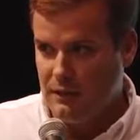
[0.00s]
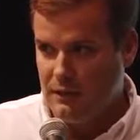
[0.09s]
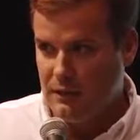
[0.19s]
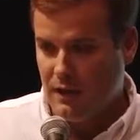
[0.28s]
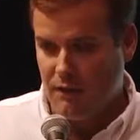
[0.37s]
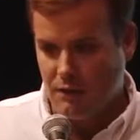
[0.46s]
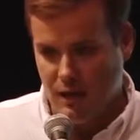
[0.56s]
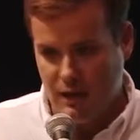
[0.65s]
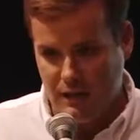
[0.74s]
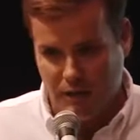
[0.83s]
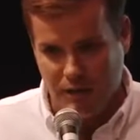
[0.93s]
seven or
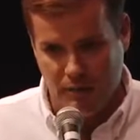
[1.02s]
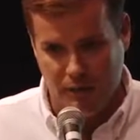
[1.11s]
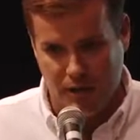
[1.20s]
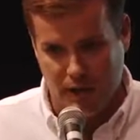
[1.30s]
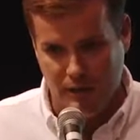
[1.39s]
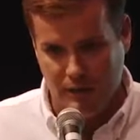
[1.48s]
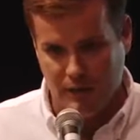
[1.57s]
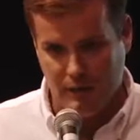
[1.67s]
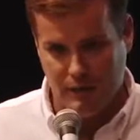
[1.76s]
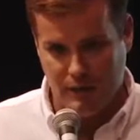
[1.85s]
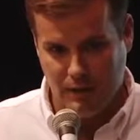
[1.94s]
eight different
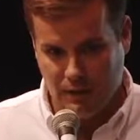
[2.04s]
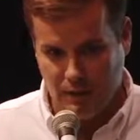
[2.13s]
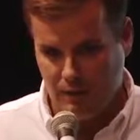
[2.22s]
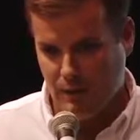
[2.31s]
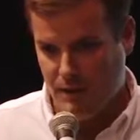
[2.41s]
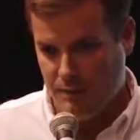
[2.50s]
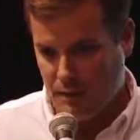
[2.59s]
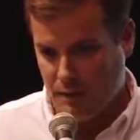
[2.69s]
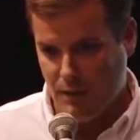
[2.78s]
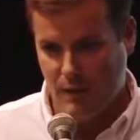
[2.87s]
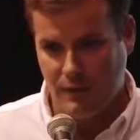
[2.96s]
projects within a 20
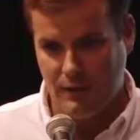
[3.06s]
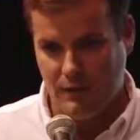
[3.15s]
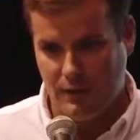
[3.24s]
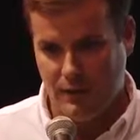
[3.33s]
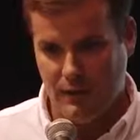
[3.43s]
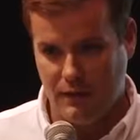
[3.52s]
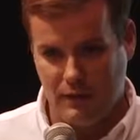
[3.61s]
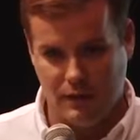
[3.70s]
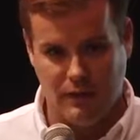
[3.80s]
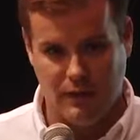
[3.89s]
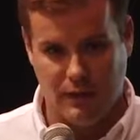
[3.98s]
minute walk of here,
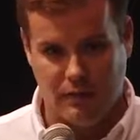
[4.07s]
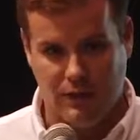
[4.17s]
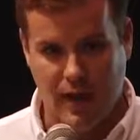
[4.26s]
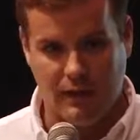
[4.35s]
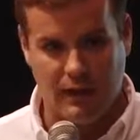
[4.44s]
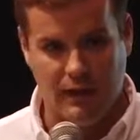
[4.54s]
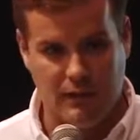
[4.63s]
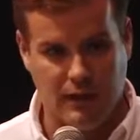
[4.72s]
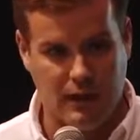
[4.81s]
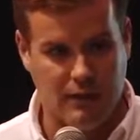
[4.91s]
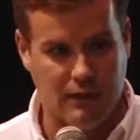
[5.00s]
including track
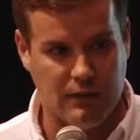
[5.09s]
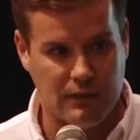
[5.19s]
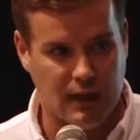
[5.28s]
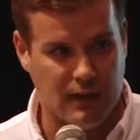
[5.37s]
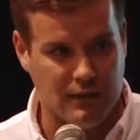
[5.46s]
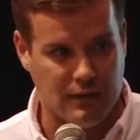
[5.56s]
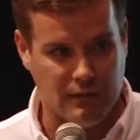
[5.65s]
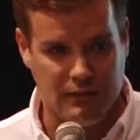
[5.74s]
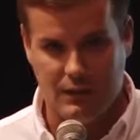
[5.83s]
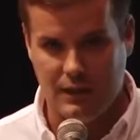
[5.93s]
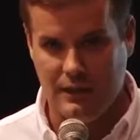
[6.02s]
level at Union Station
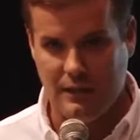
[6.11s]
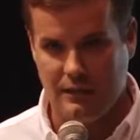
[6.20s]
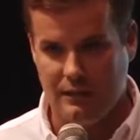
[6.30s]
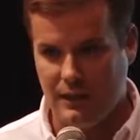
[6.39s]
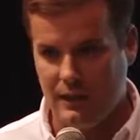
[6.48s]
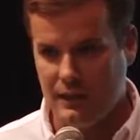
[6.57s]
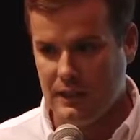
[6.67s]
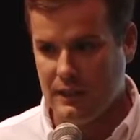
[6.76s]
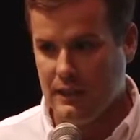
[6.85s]
for TTC,